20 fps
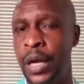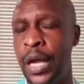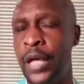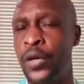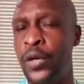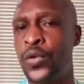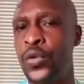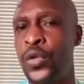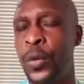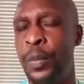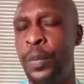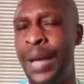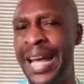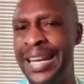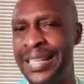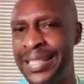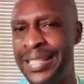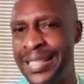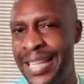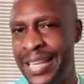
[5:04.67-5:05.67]
and also
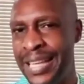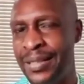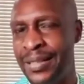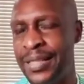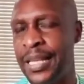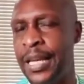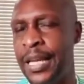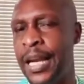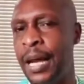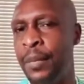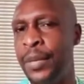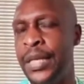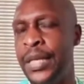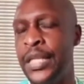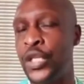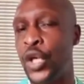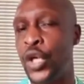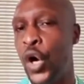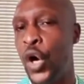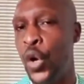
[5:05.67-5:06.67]
parastatals and
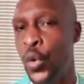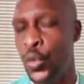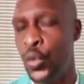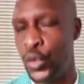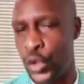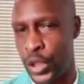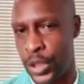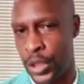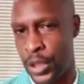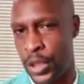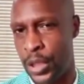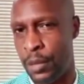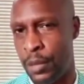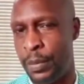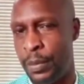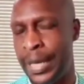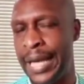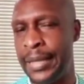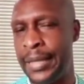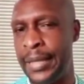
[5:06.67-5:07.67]
companies owned
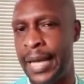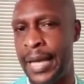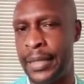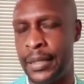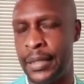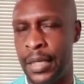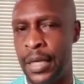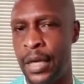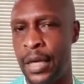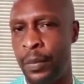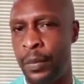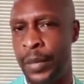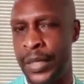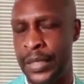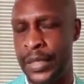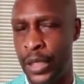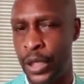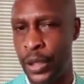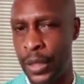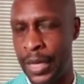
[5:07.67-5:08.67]
by that
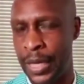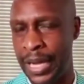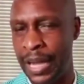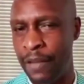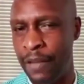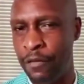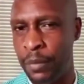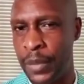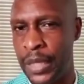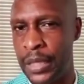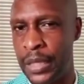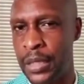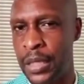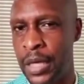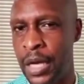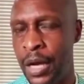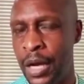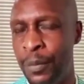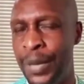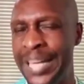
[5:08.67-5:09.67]
particular government.
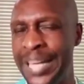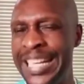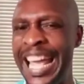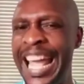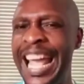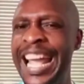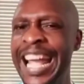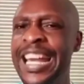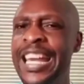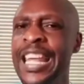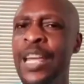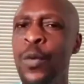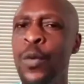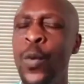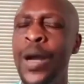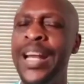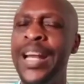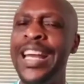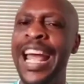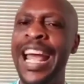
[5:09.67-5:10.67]
But
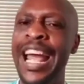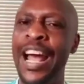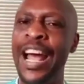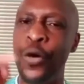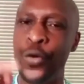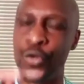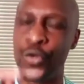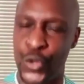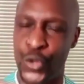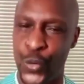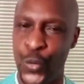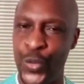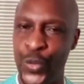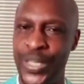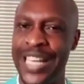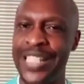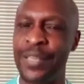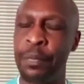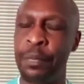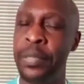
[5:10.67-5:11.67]
anyone else who
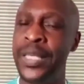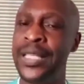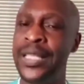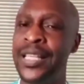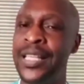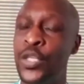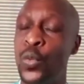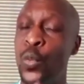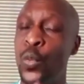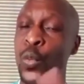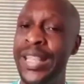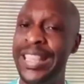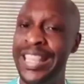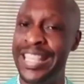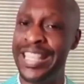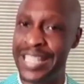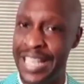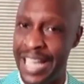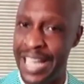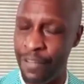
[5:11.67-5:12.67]
does business with
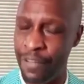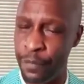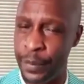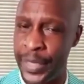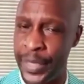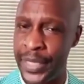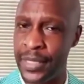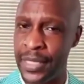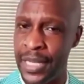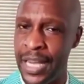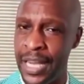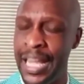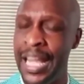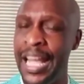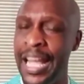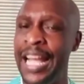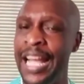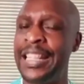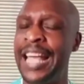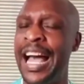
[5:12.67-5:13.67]
this government
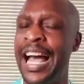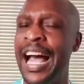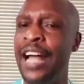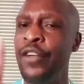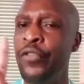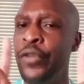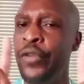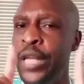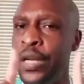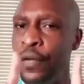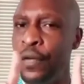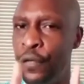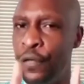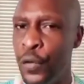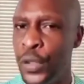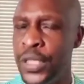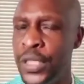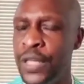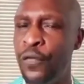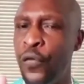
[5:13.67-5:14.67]
and
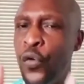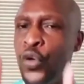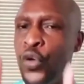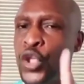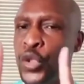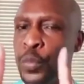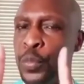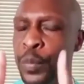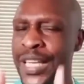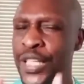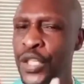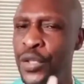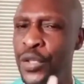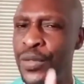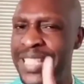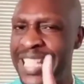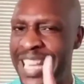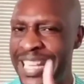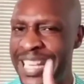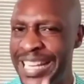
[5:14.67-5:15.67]
144 special
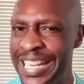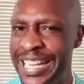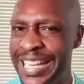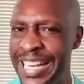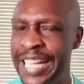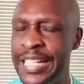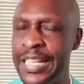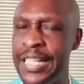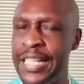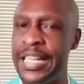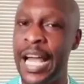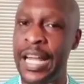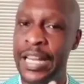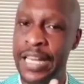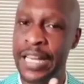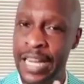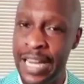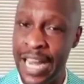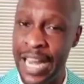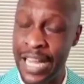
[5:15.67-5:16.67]
designated
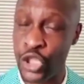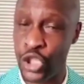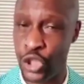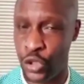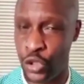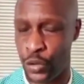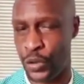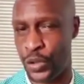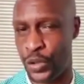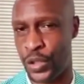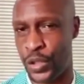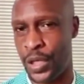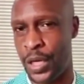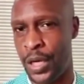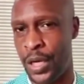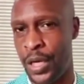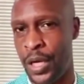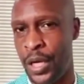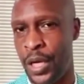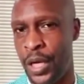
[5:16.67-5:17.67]
nationals